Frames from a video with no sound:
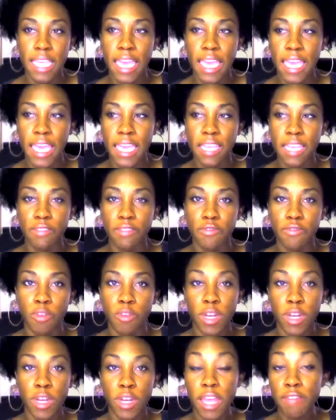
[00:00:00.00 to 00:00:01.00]
and from
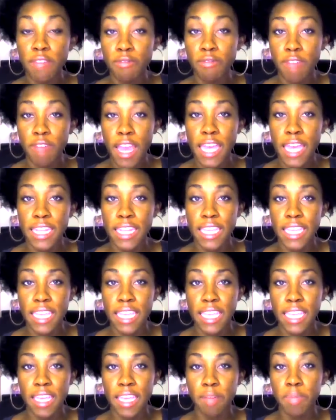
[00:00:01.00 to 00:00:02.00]
what I've read,
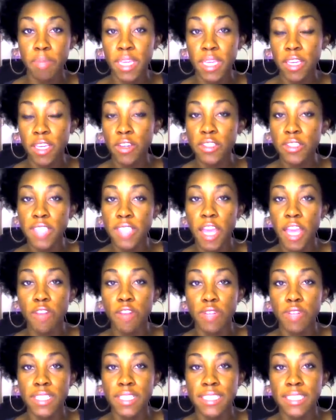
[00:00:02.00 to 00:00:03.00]
it appears that
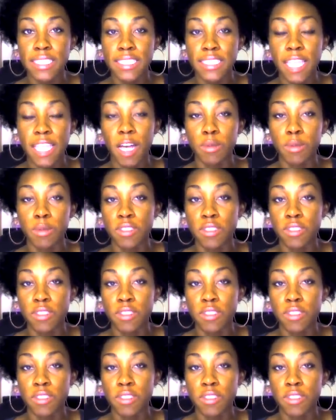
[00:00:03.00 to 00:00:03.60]
rinses helps